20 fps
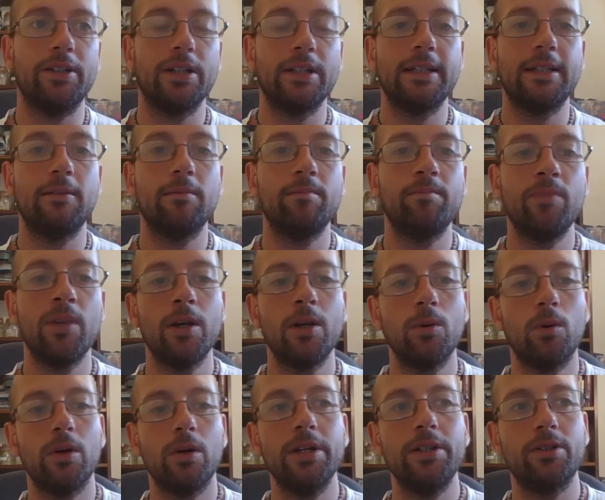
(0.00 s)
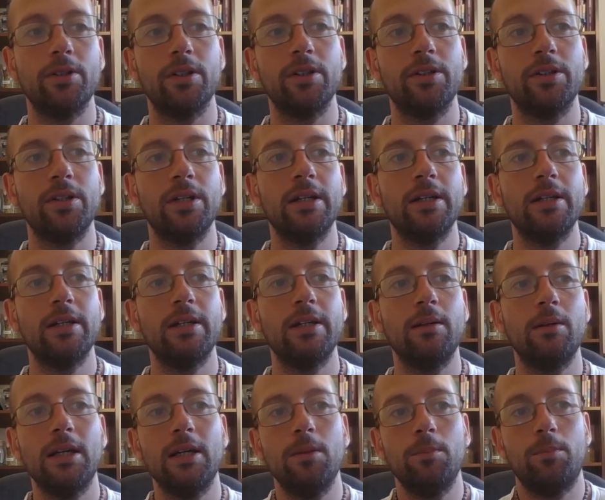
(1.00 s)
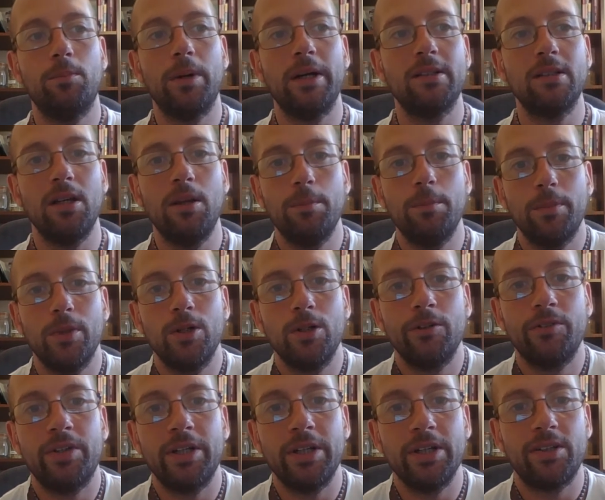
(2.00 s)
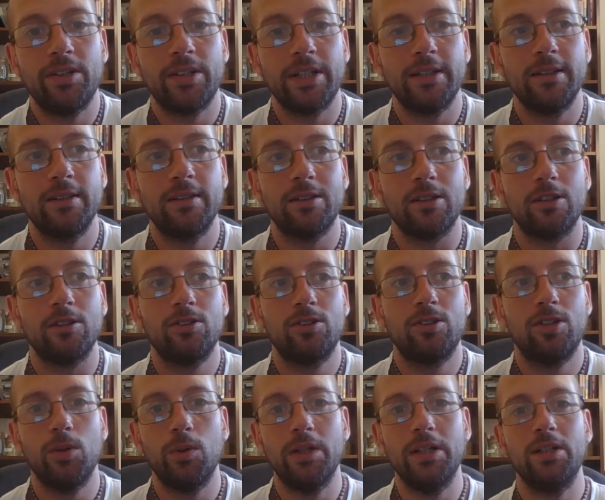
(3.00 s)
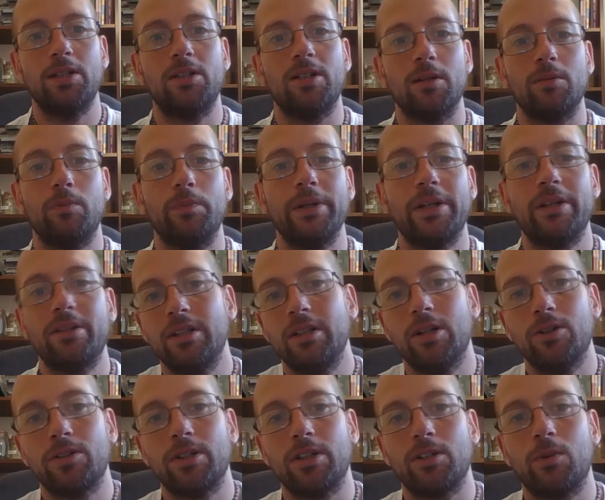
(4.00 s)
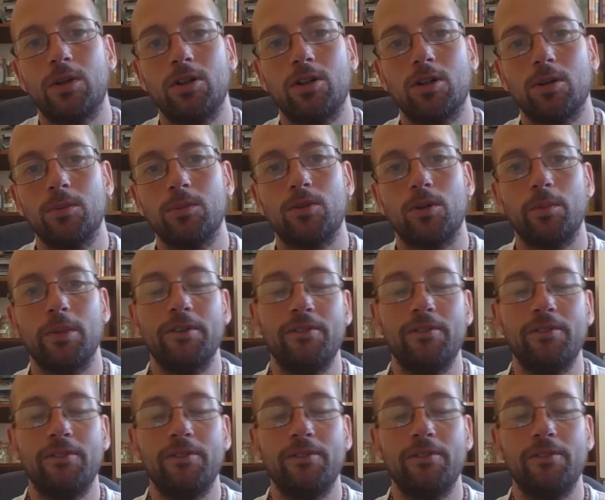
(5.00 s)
And then what he does, he basically moves his centre to Egypt, because he knows that's where it comes from.